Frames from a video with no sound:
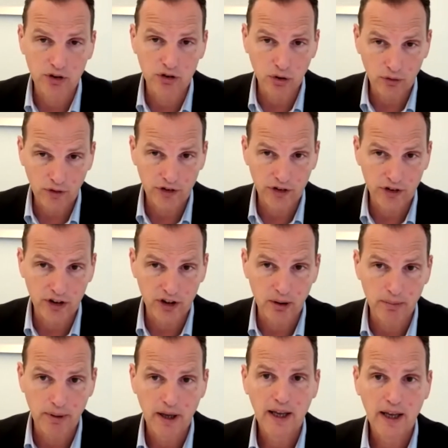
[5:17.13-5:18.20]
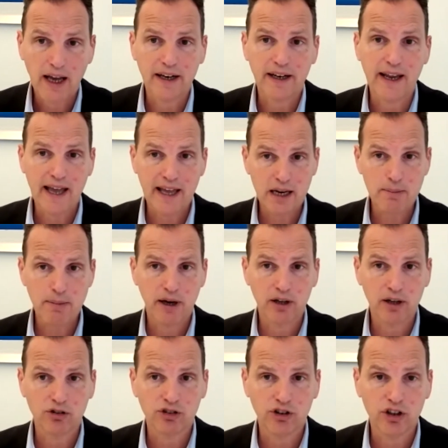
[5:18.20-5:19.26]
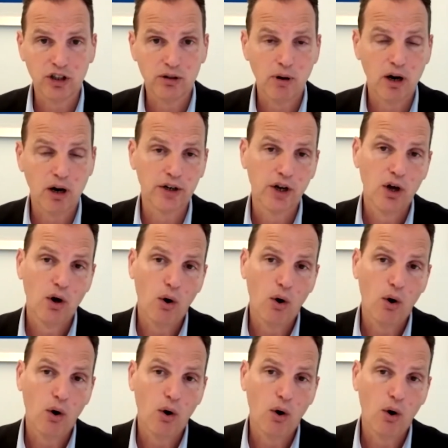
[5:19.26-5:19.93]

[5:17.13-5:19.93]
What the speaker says: tofacitinib and any biologic DMARD